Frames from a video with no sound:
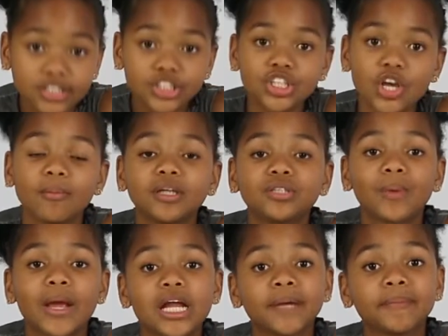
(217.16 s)
so much
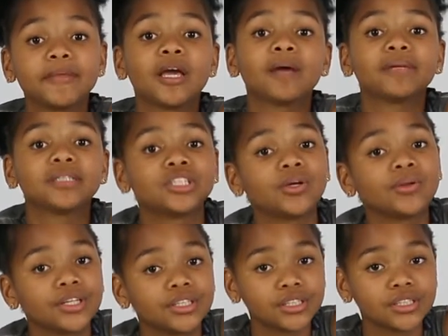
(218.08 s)
weight up here but so
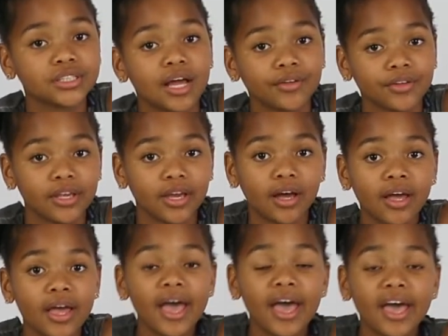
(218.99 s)
little down here.
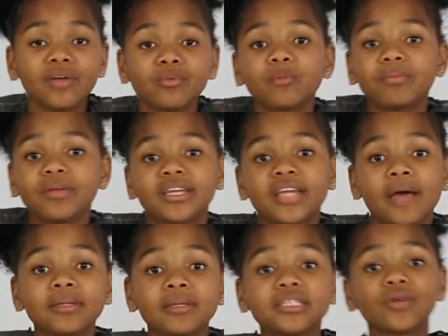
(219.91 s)
It will be
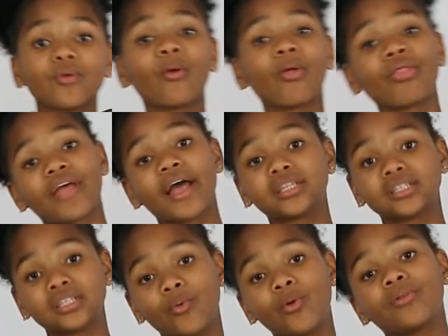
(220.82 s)
damaging all that
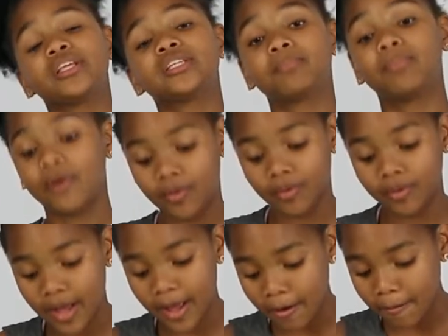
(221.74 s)
and all his bone
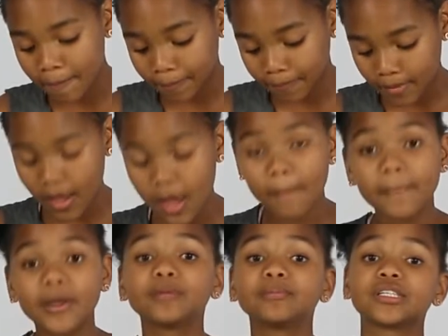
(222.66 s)

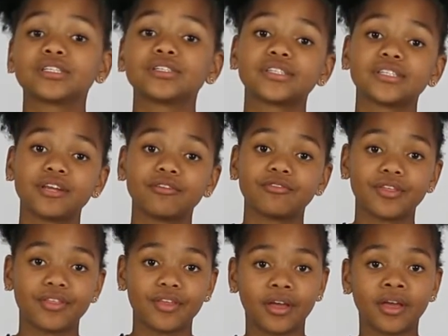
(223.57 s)
muscles and
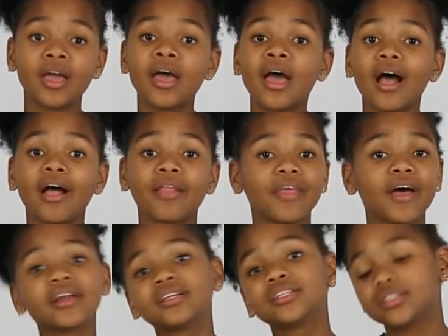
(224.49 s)
everything. And
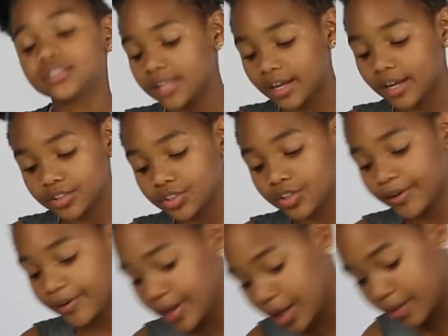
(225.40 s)
that is not
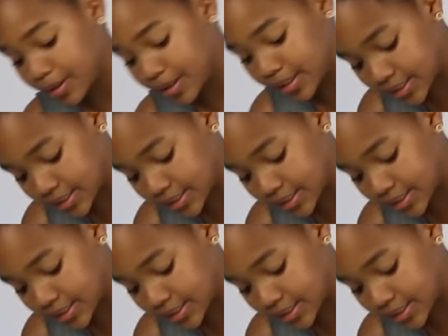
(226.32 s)
okay, because